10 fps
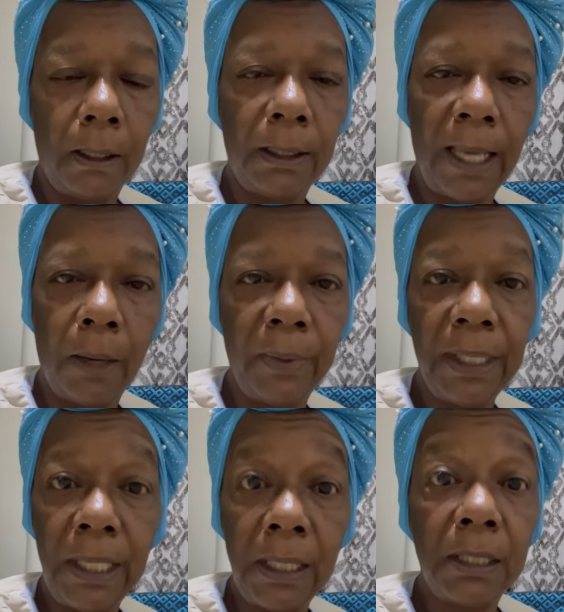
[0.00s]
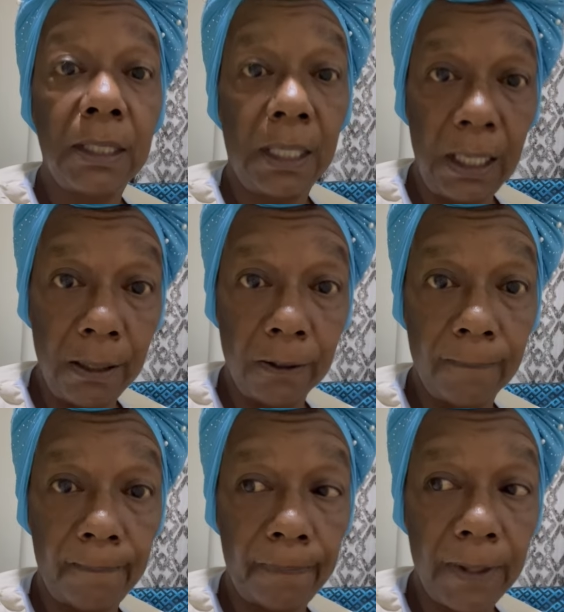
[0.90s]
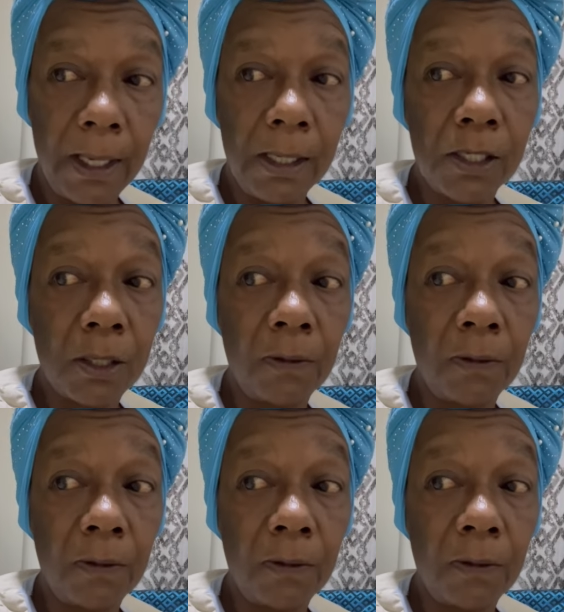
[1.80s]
that we needed to hear so